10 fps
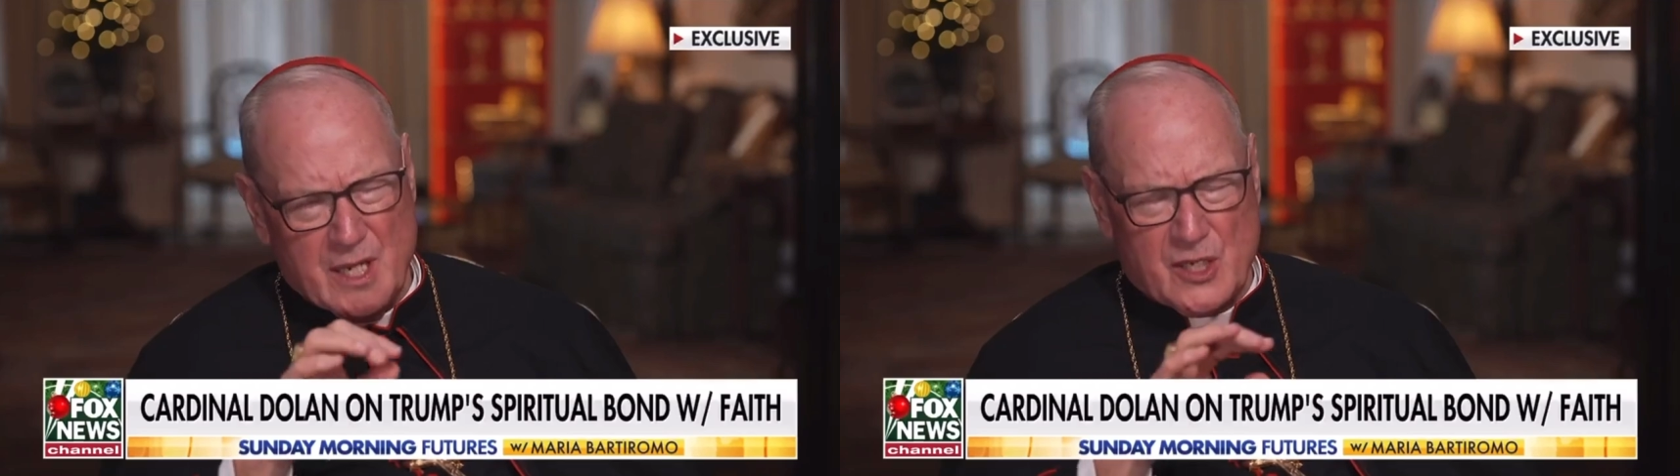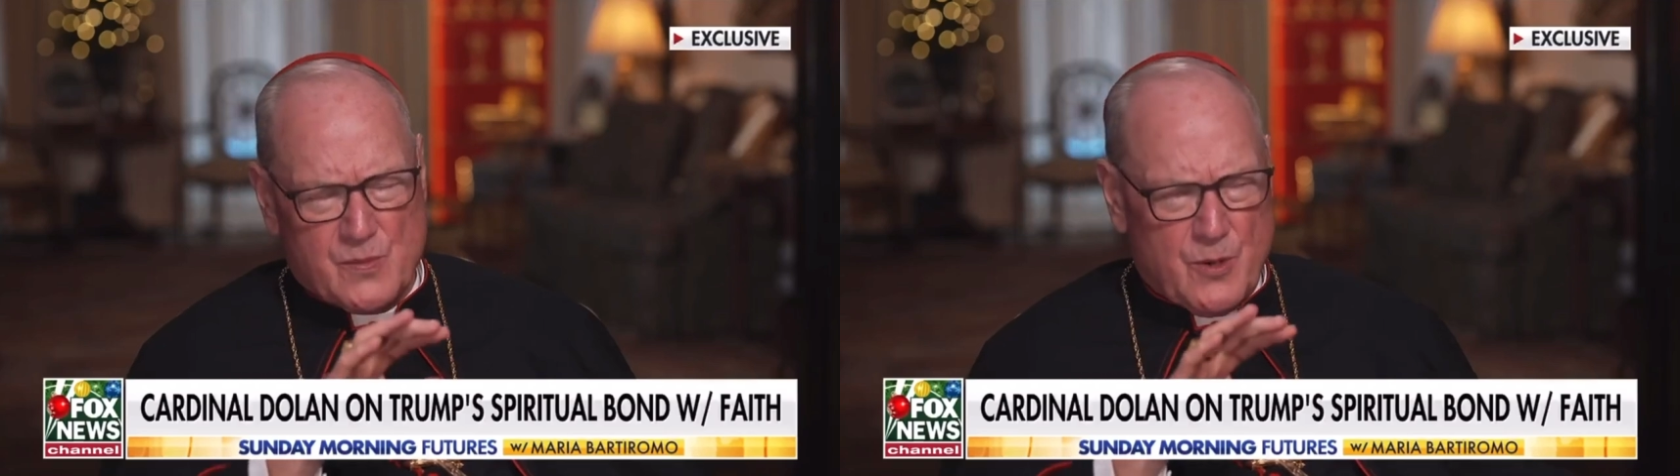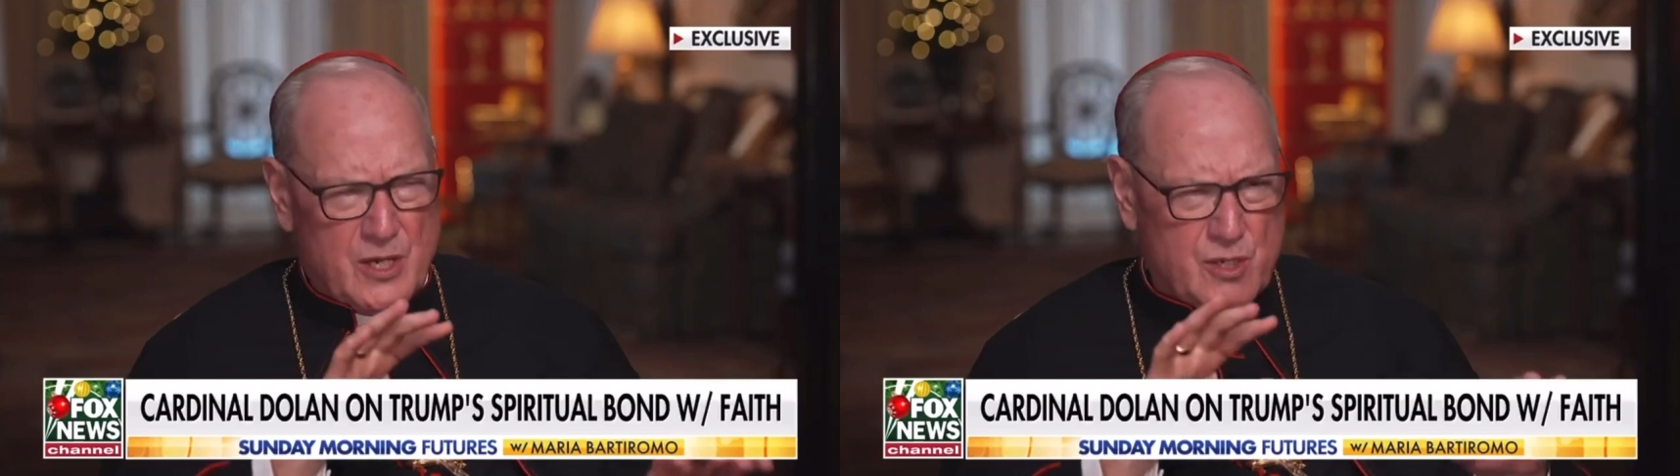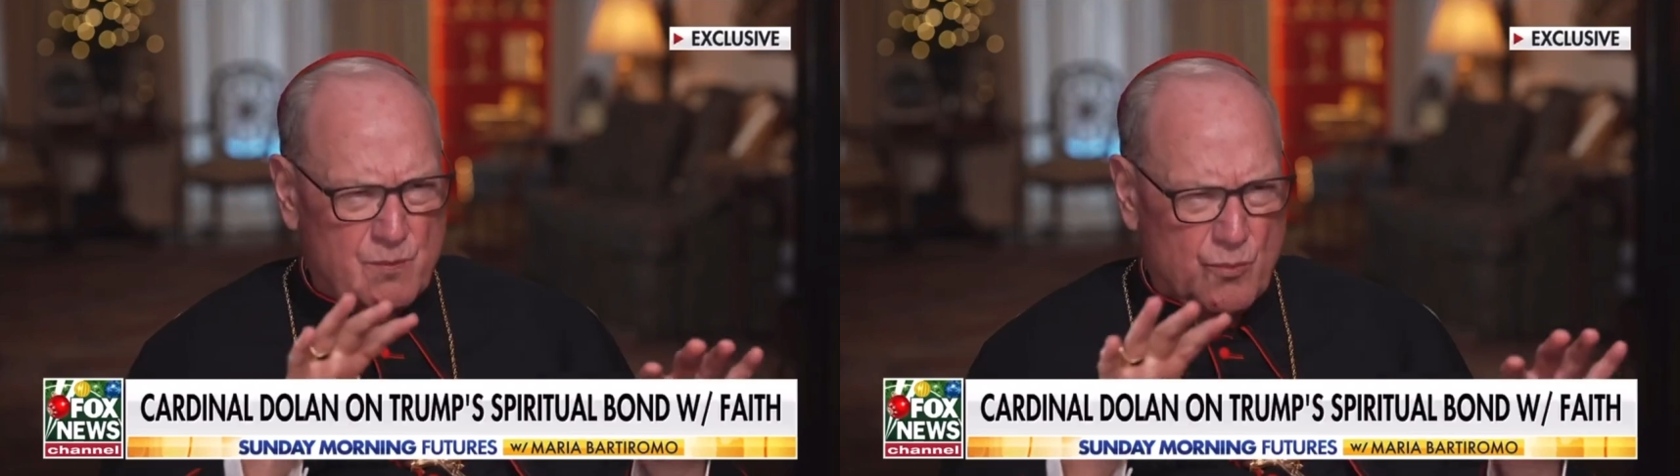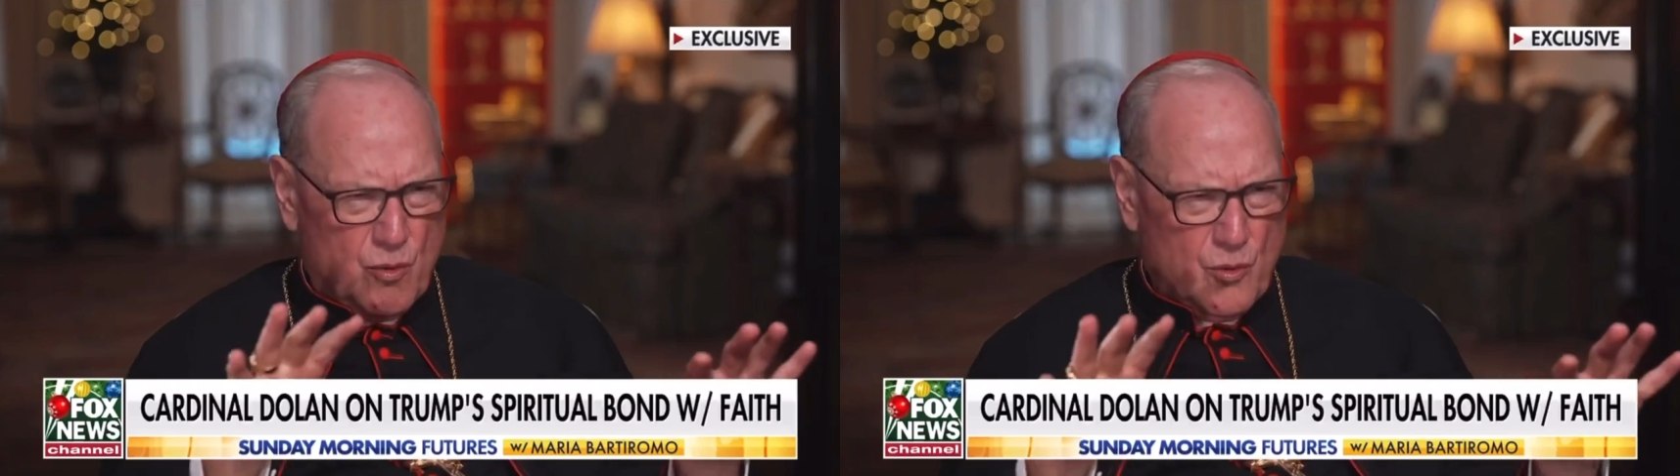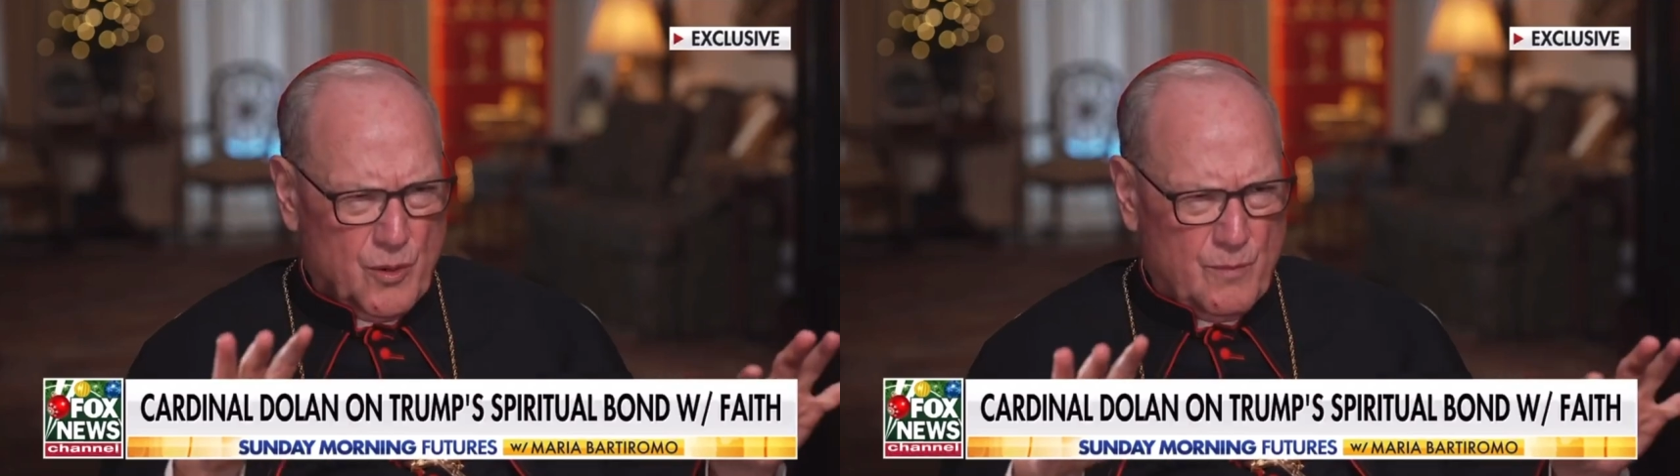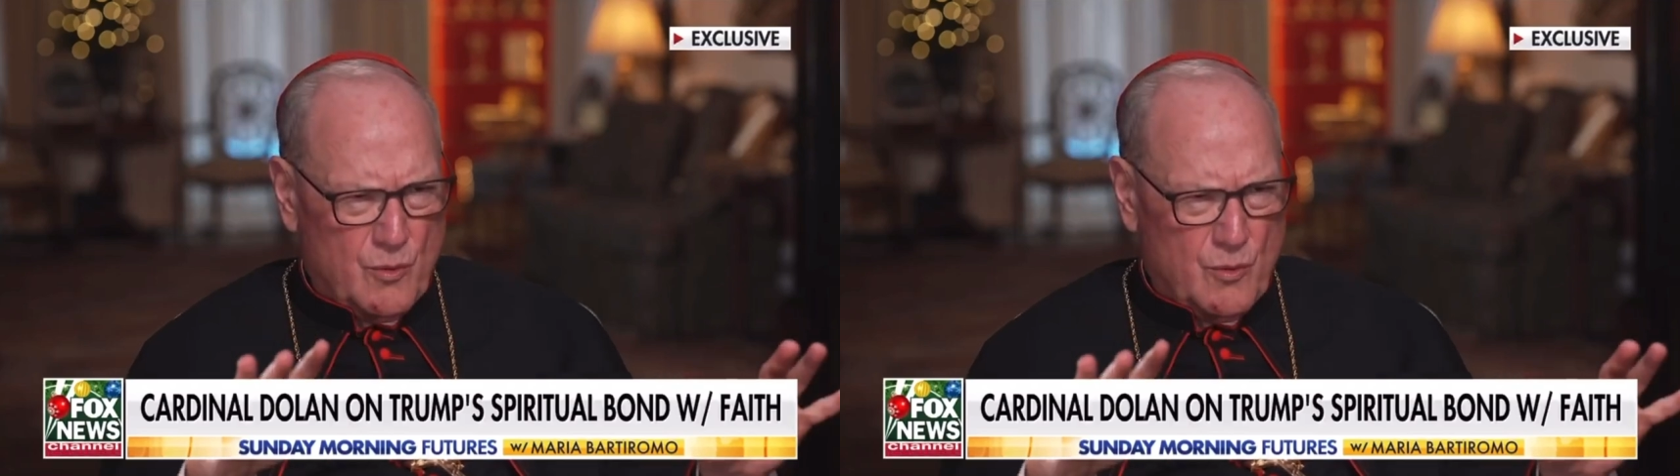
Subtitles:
expressed more and